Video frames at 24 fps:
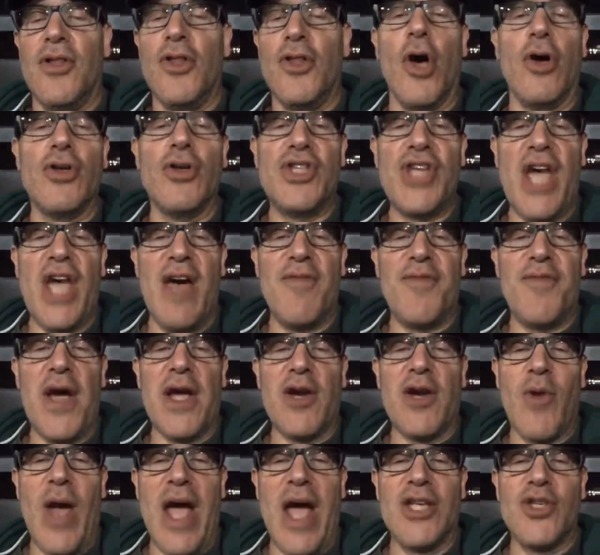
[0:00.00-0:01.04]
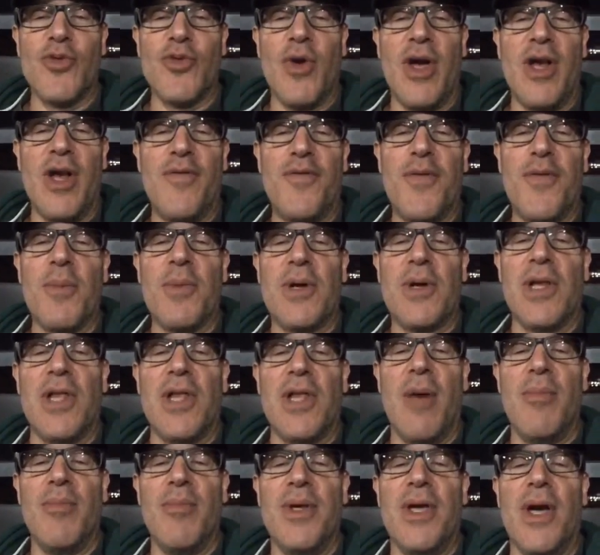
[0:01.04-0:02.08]
No, Jeff, I graduated from
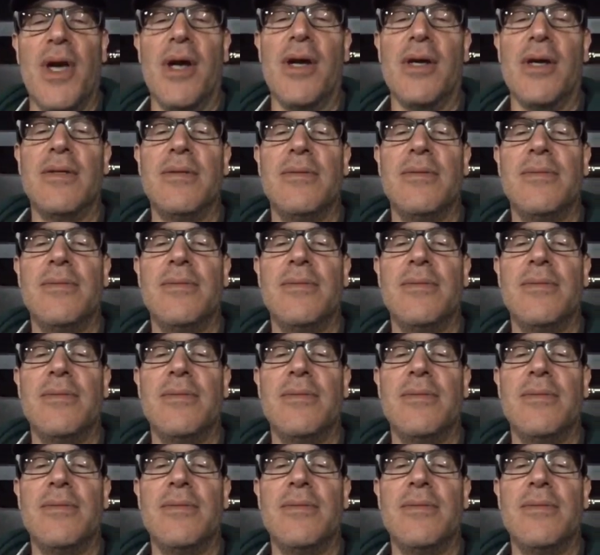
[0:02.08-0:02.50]
Columbia.